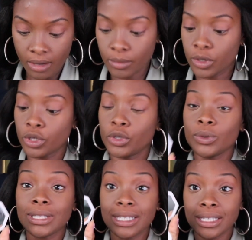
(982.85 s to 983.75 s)
I'm gonna
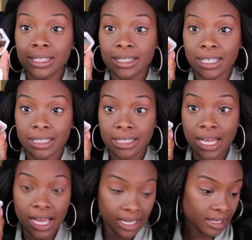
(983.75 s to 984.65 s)
use this as the
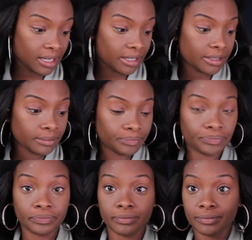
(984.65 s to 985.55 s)
highlighter
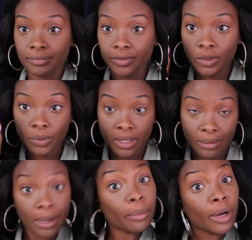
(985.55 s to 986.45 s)

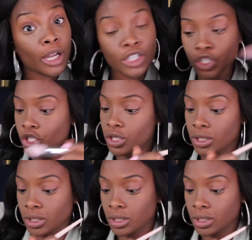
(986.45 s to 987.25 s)
with my brush.